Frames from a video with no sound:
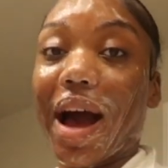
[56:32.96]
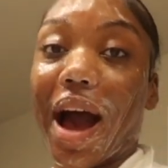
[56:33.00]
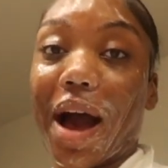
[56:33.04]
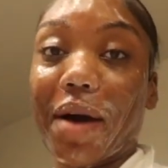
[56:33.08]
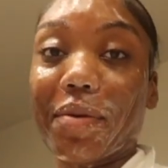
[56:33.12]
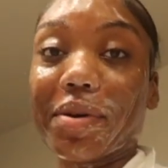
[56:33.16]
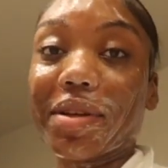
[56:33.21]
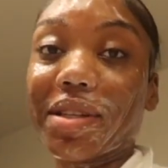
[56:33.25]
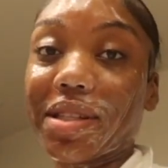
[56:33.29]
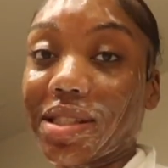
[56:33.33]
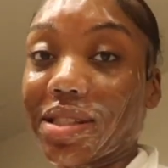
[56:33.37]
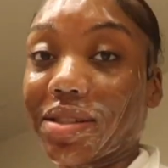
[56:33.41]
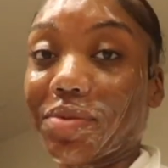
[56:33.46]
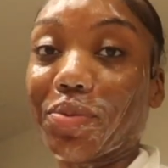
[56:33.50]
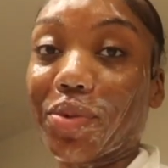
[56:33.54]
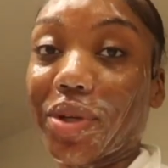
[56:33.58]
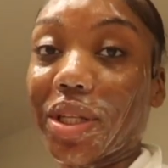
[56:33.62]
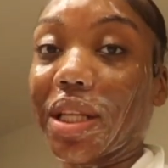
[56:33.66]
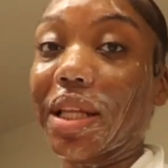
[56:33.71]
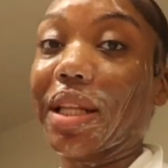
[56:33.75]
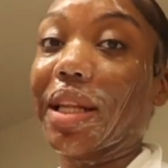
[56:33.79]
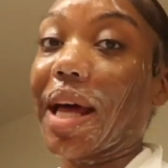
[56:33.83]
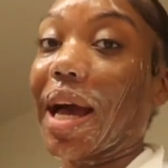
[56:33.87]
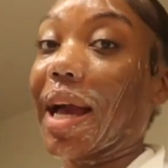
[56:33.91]
I was
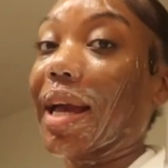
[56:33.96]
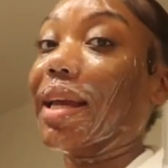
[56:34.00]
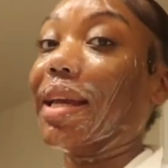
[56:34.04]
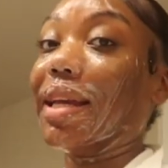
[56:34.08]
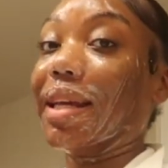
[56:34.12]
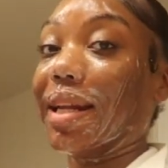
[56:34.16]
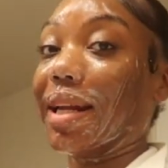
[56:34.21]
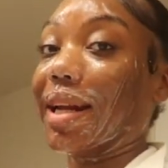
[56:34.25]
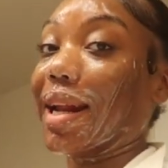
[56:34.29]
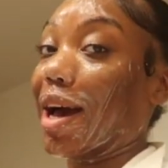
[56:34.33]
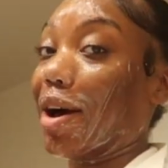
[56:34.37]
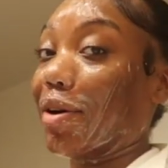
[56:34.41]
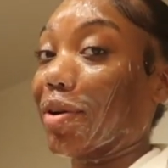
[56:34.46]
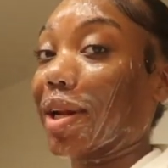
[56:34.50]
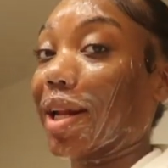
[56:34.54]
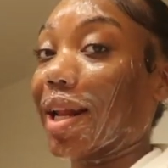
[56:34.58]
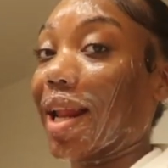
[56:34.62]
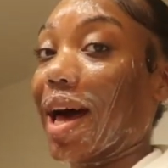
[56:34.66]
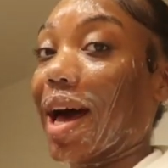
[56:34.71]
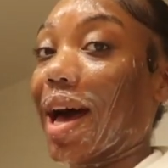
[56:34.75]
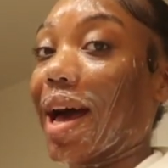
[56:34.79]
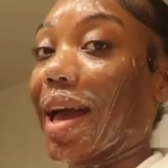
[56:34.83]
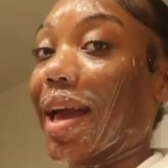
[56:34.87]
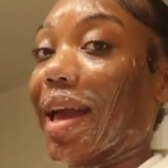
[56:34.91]
really like eating out a
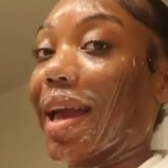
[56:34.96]
lot